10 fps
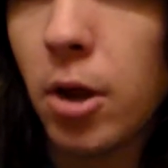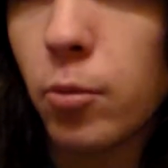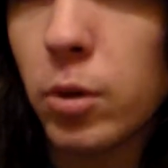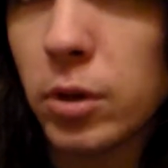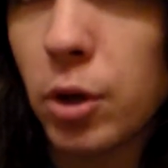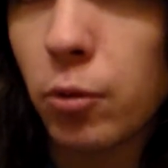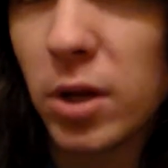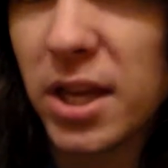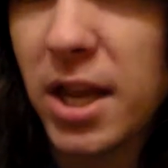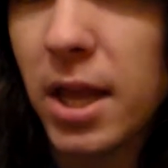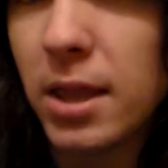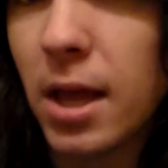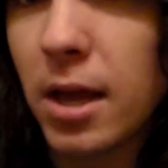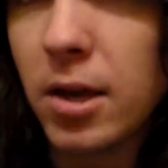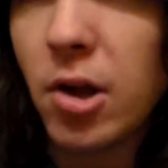we'll totally take
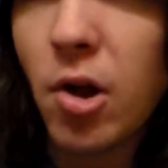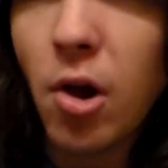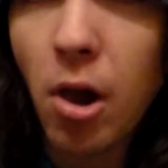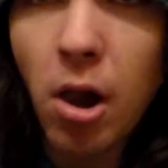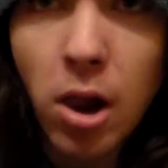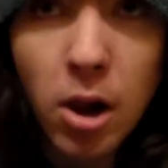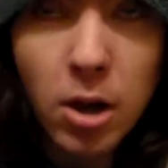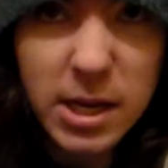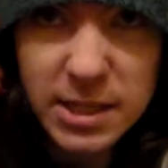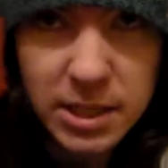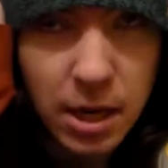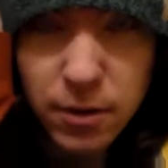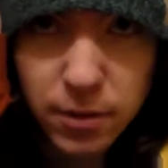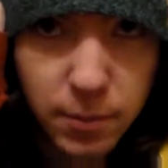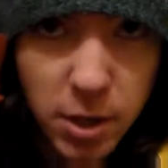that
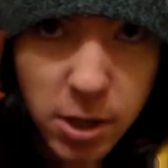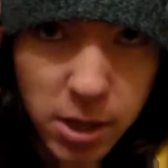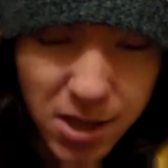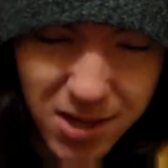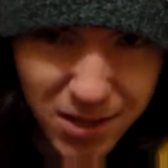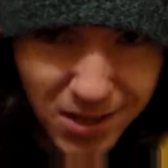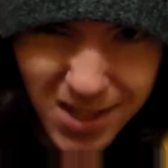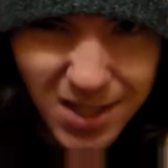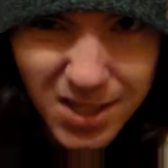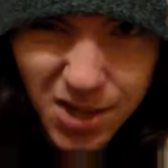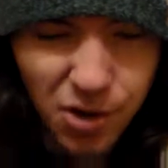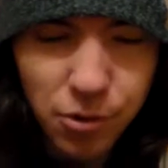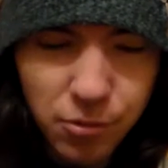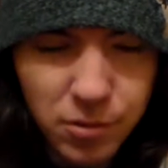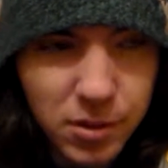instead of the money.
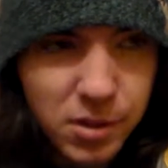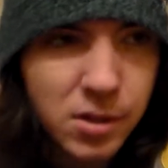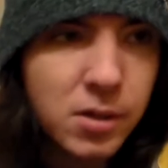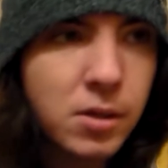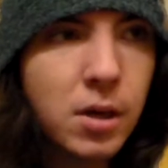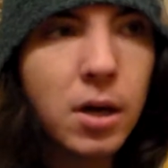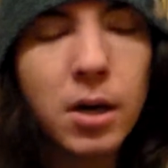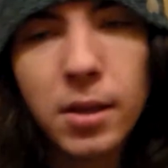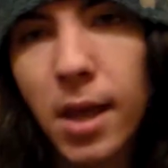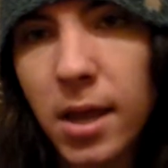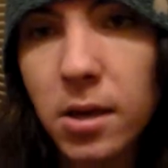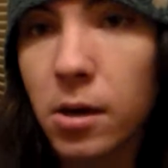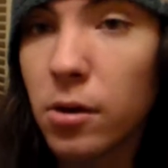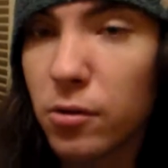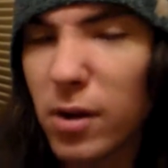So they
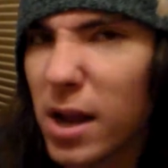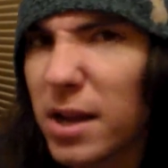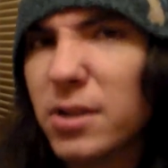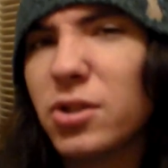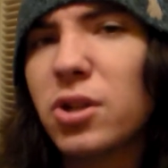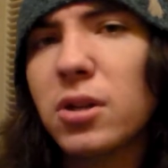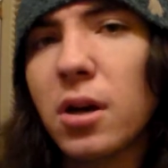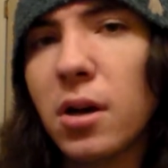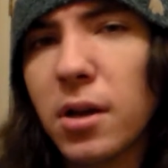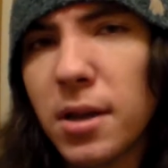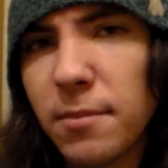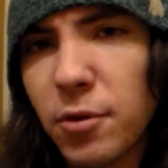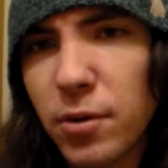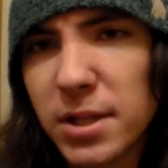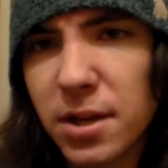go and attempt
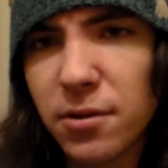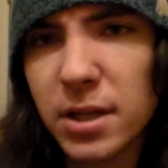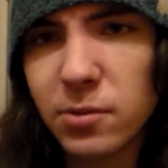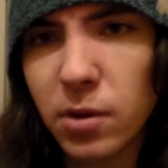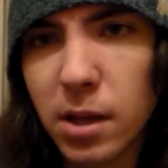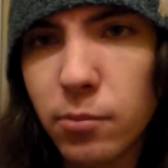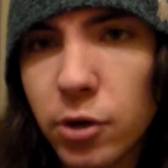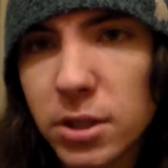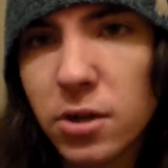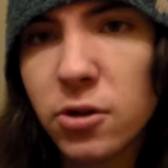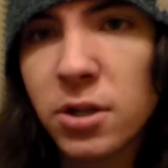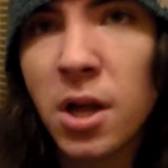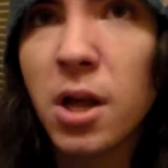to rescue these Wookiee prisoners.